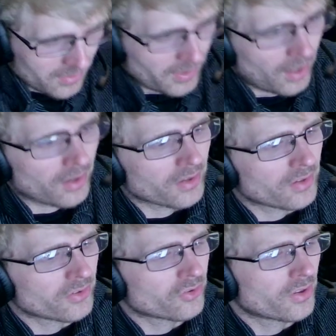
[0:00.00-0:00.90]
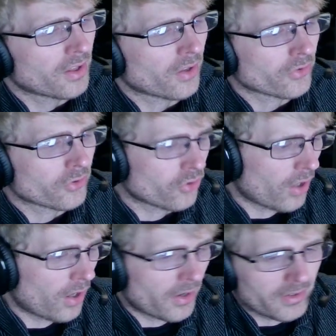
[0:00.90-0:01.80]
Now, the elder
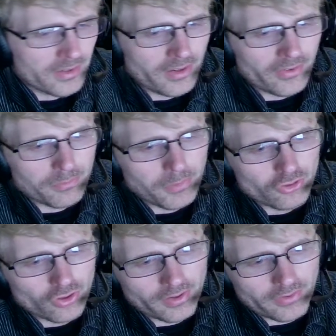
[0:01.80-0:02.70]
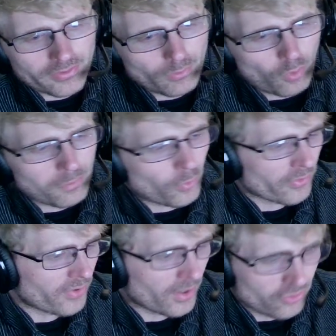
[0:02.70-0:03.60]
John, he does mention this in one more
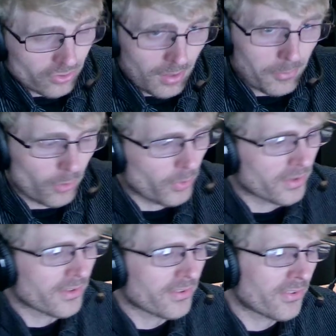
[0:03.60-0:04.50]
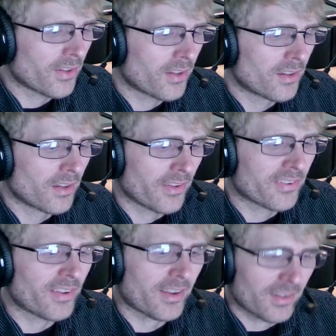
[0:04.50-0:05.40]
section. I'm going to read. This is in the
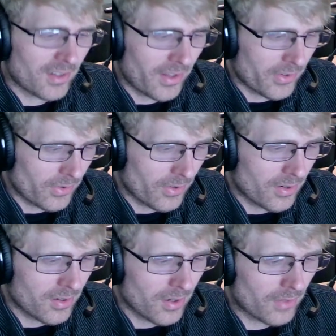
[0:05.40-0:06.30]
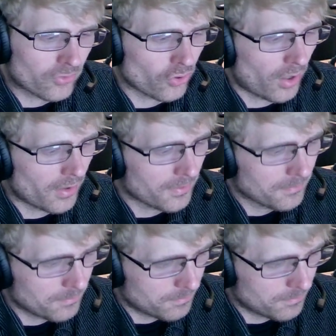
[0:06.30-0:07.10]
second letter of John.